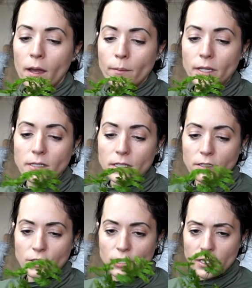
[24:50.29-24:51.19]
because
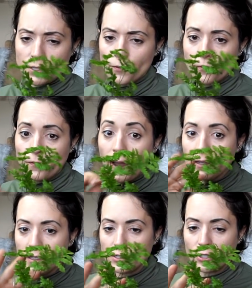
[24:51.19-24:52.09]
it is
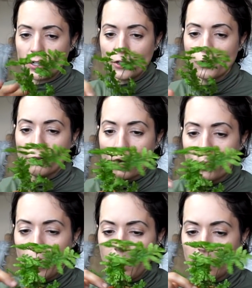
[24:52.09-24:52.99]
finally starting to grow
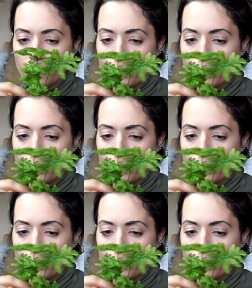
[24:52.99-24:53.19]
in,